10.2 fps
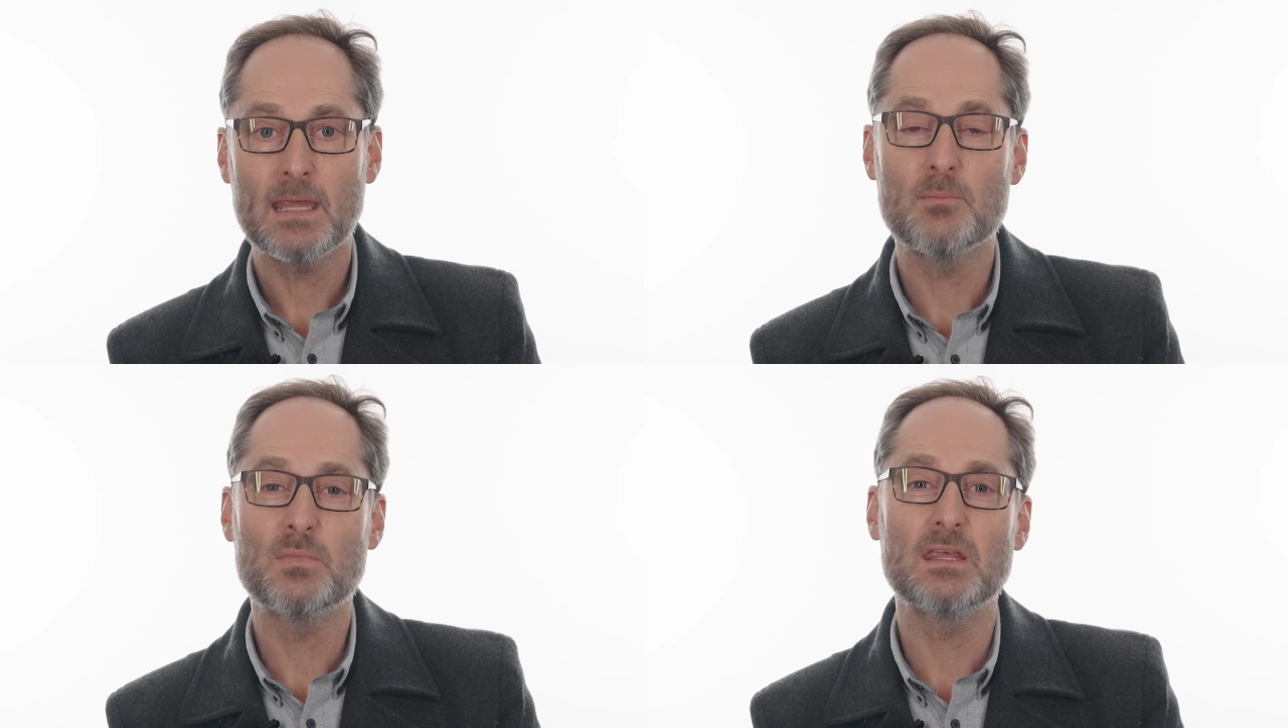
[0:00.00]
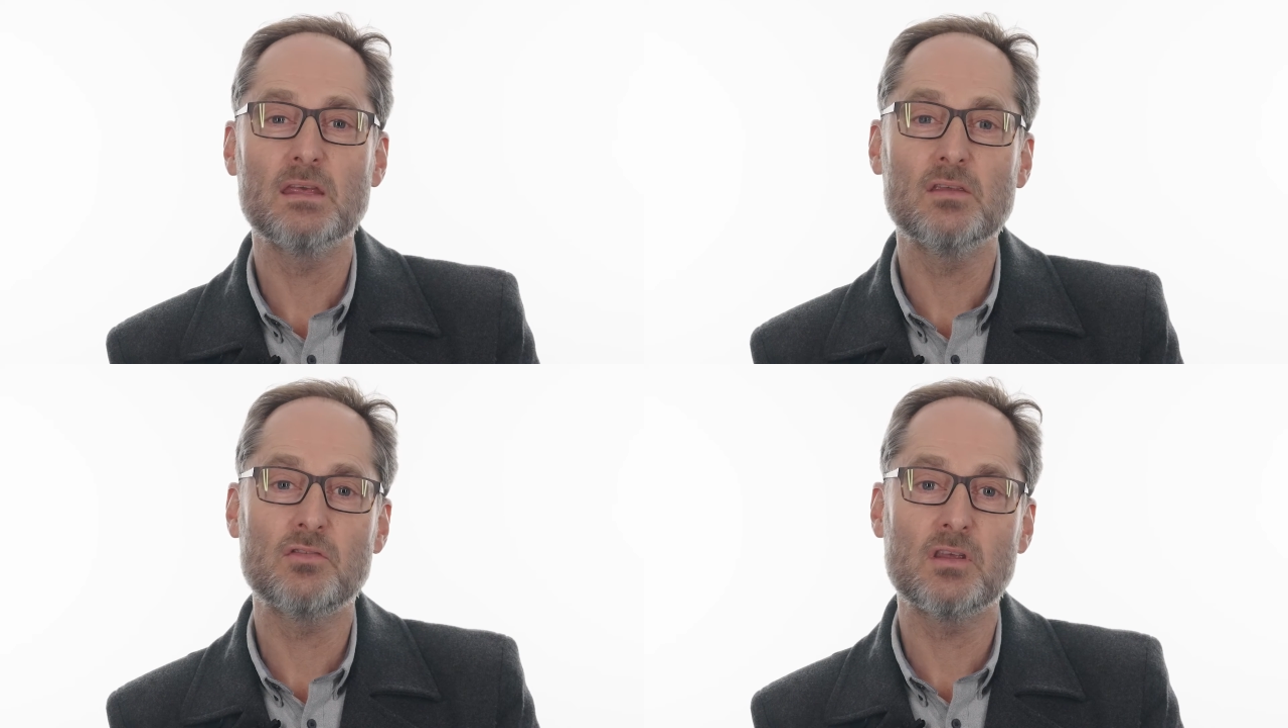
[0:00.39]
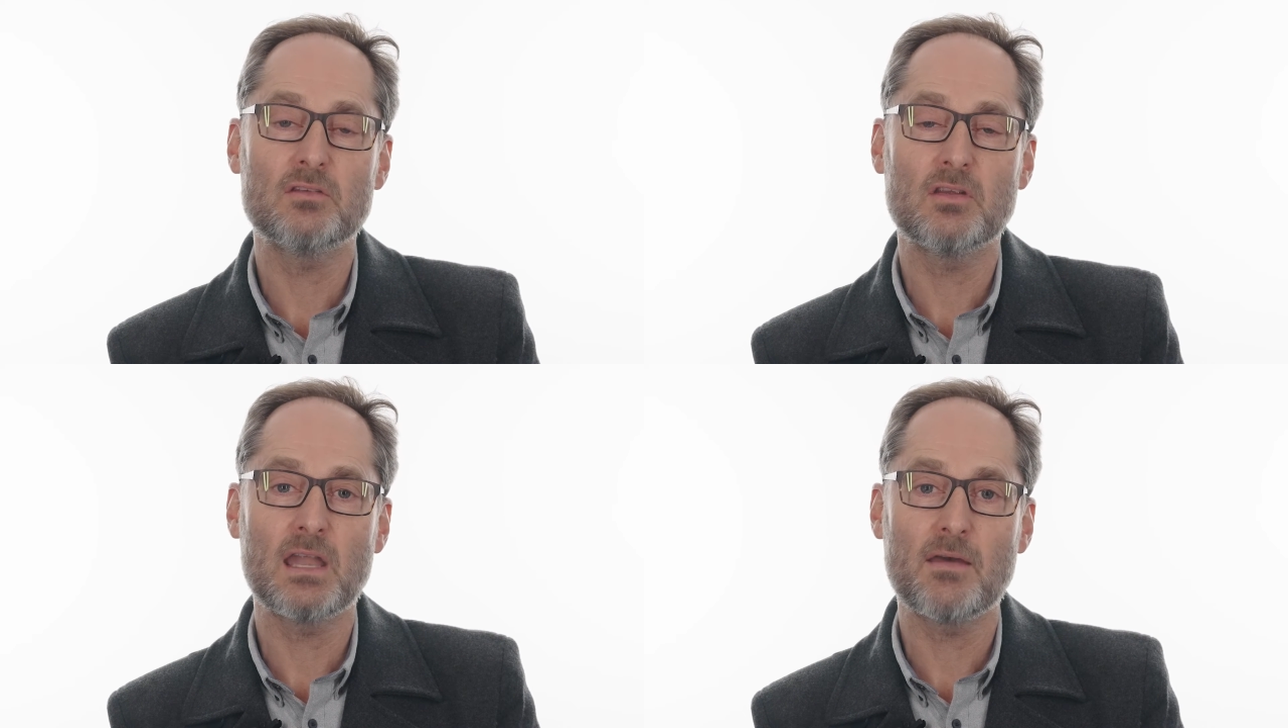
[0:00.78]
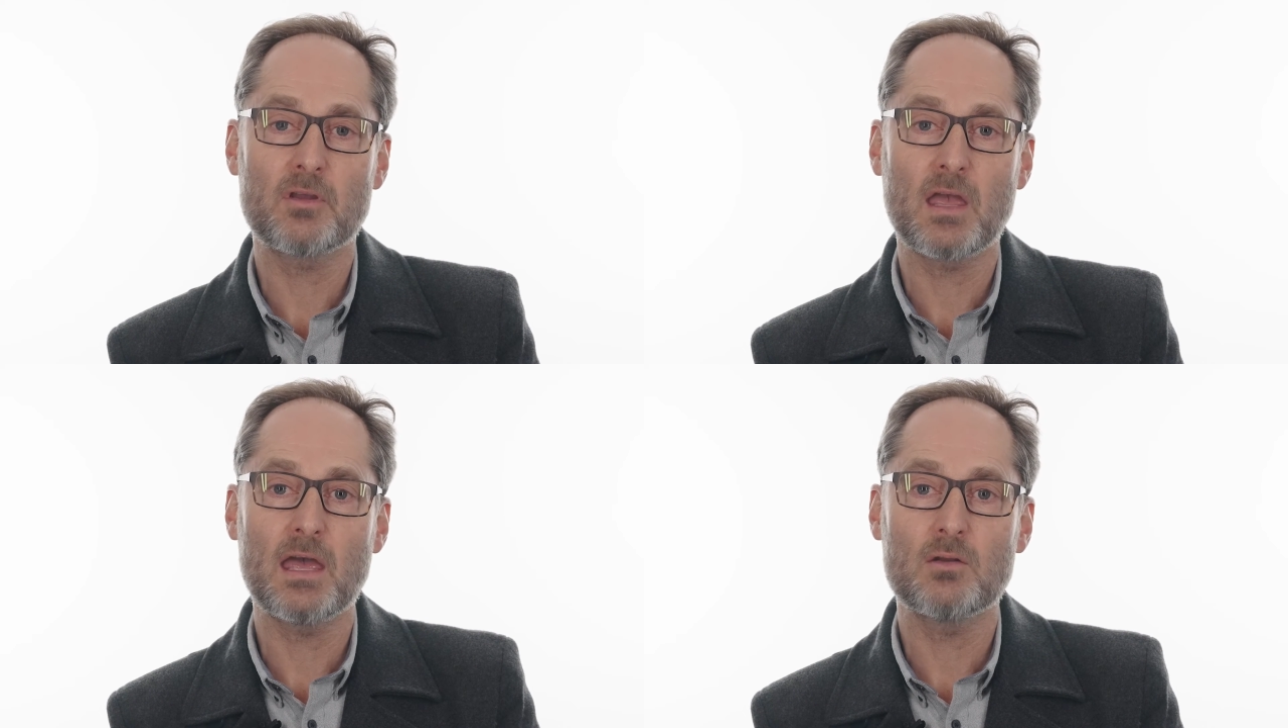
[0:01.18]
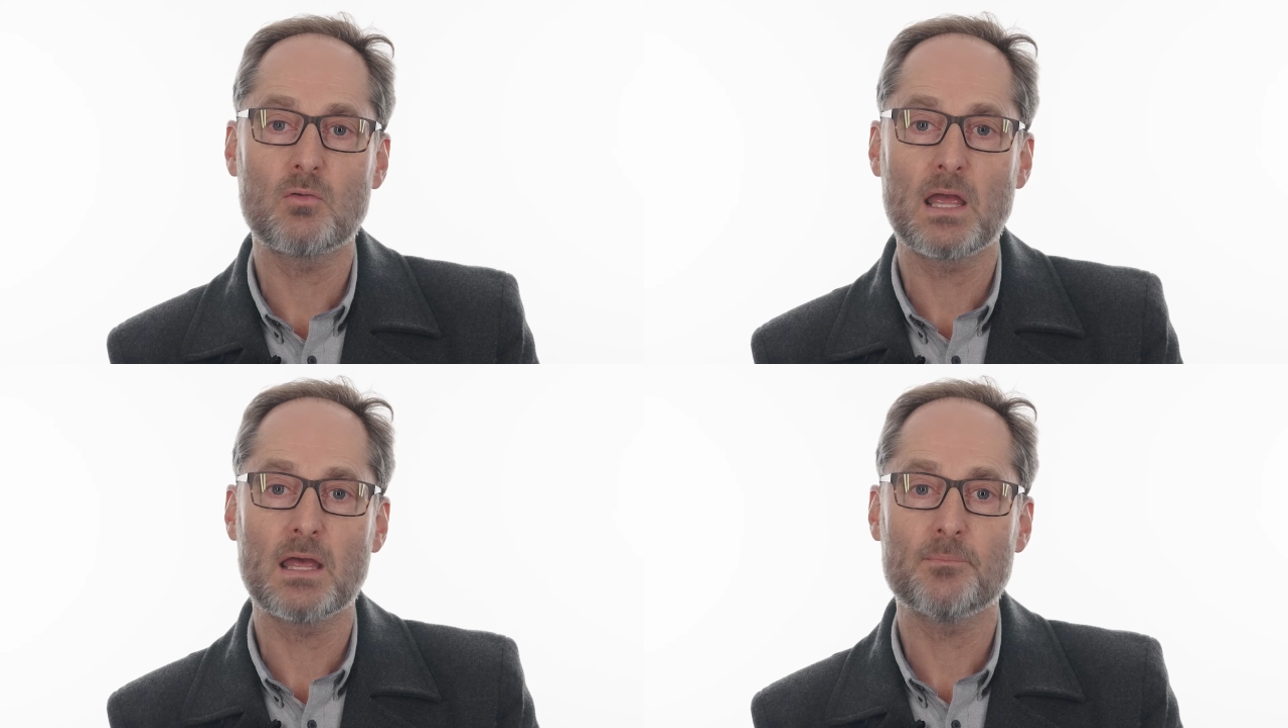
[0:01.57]
and be easier to navigate
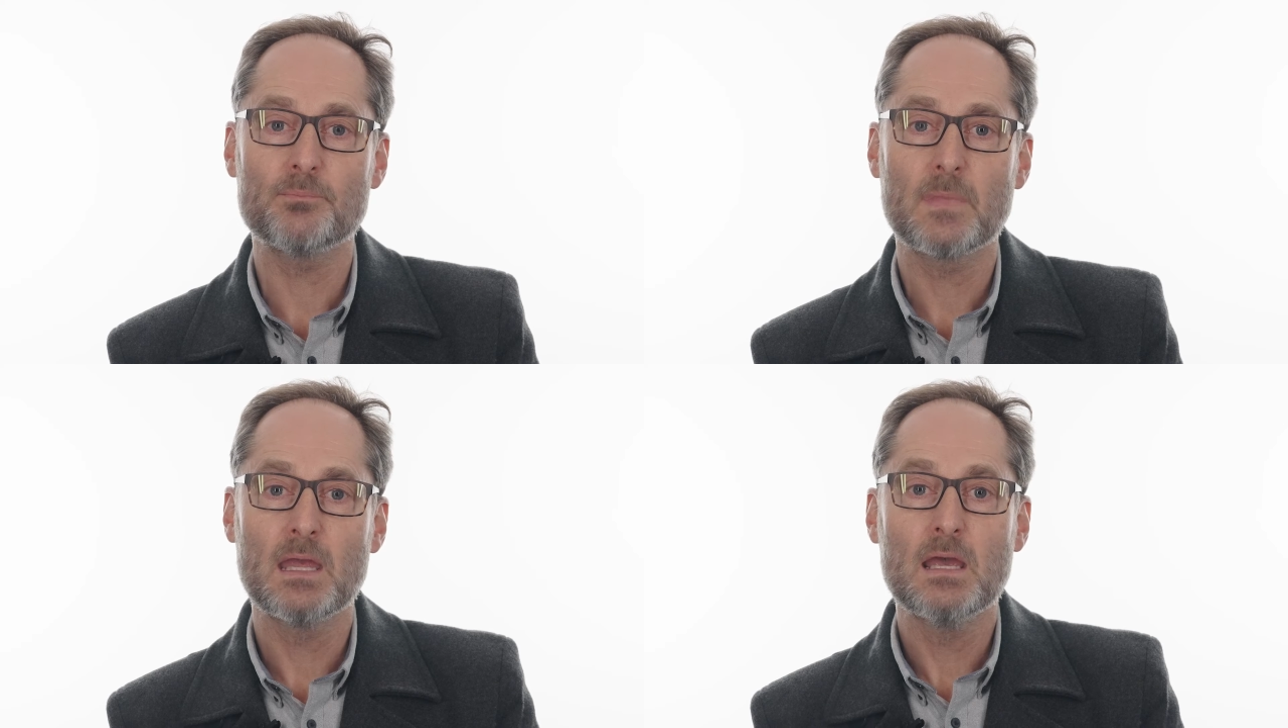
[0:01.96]
around.